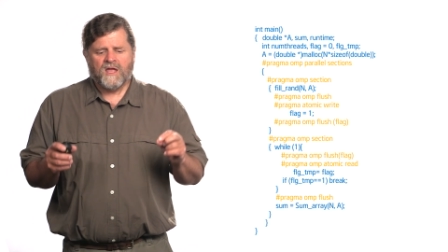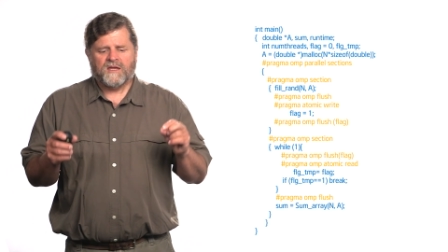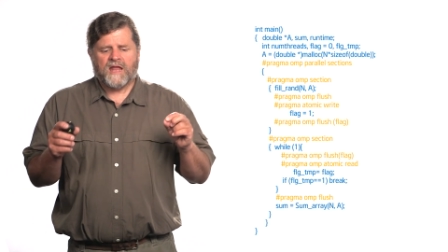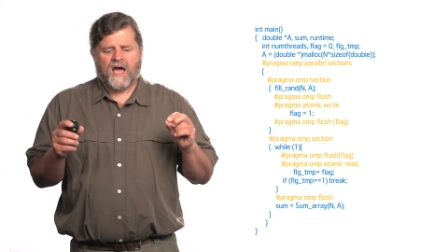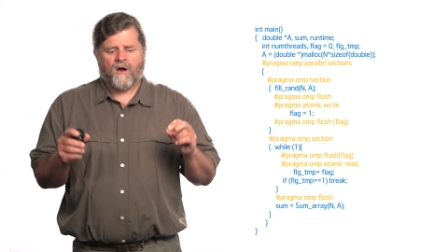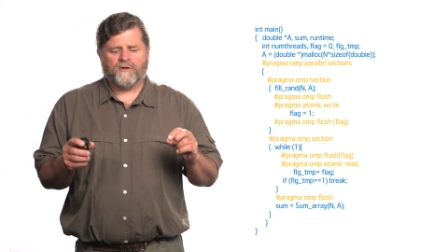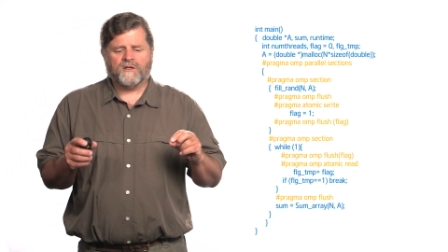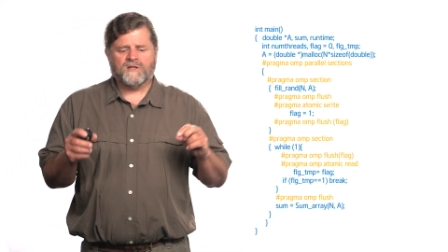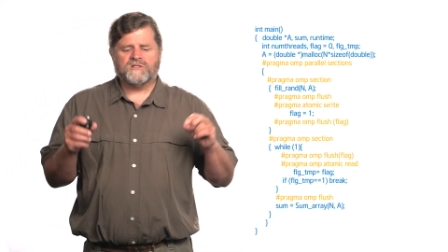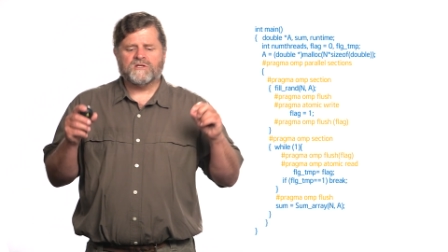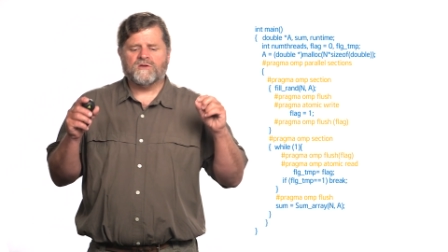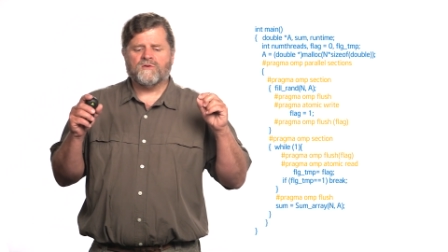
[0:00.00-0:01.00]
Now I'm going to
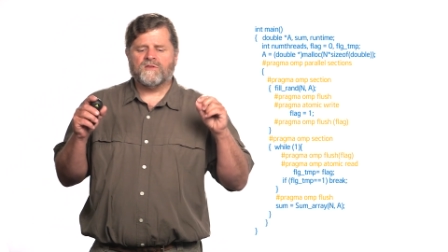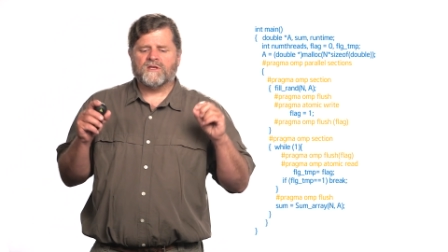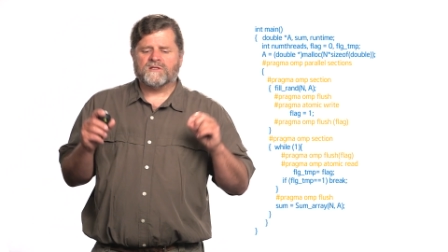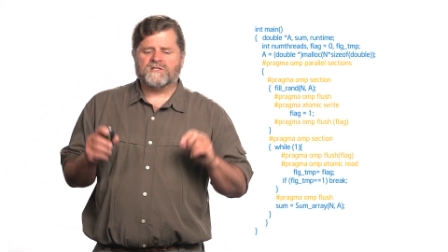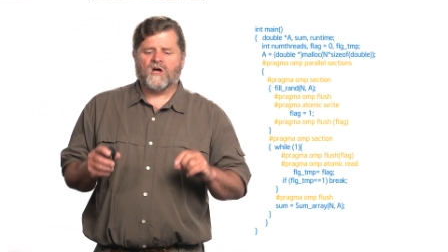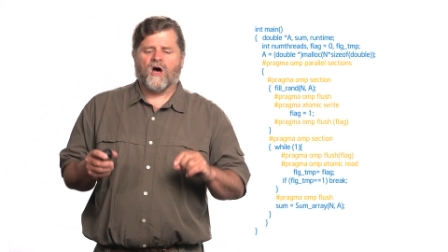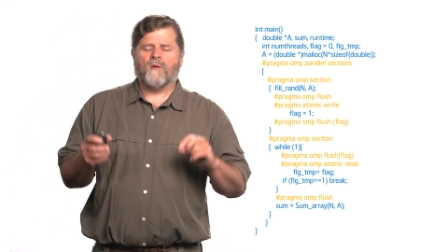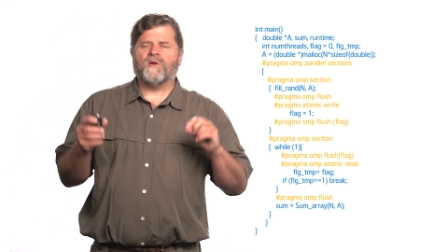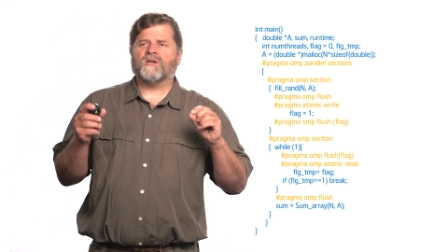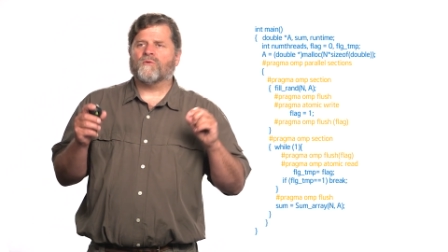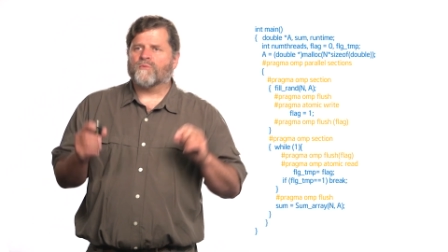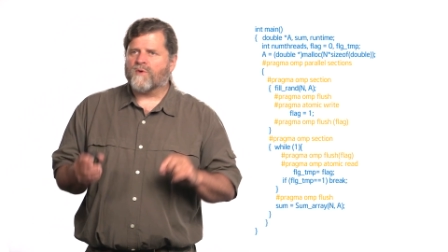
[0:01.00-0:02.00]
do the
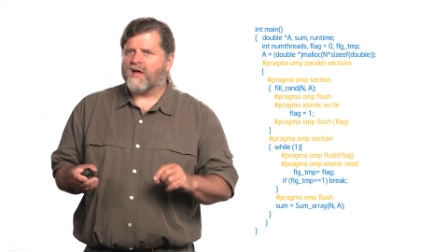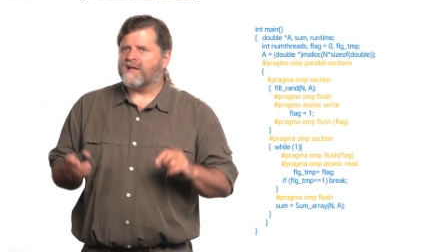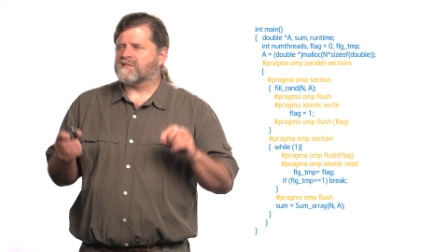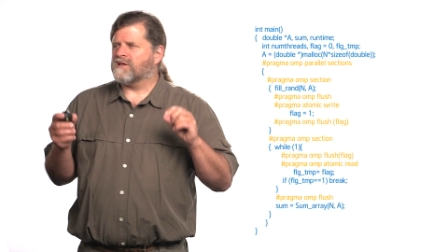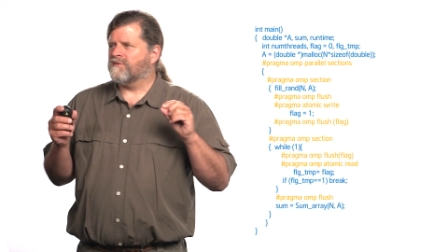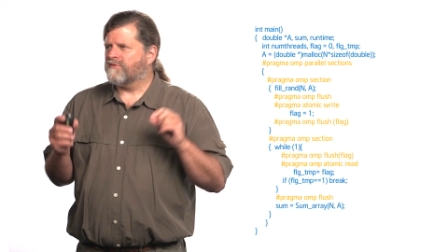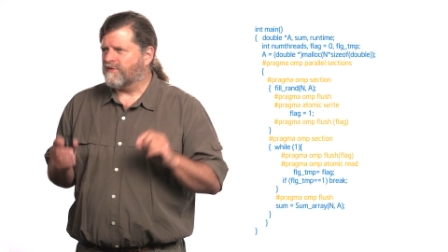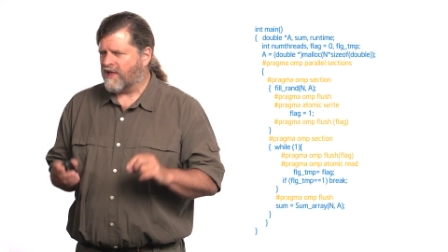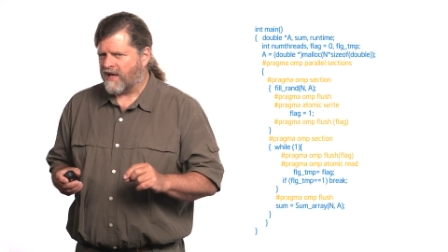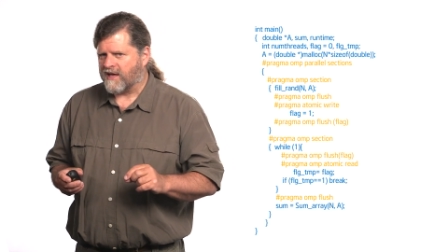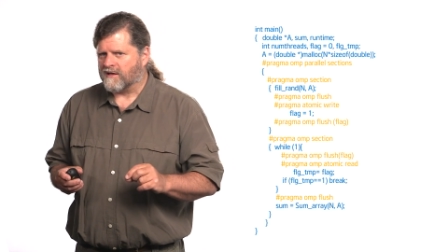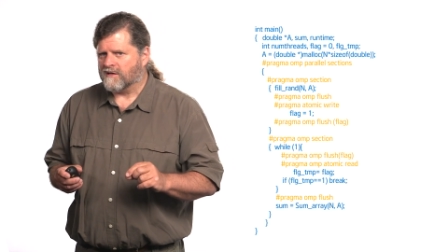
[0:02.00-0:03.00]
atomic write of
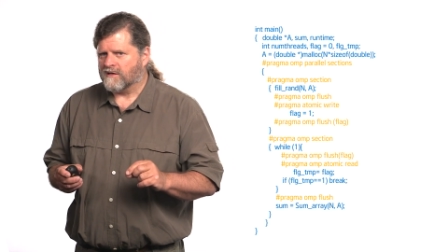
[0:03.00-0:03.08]
flag.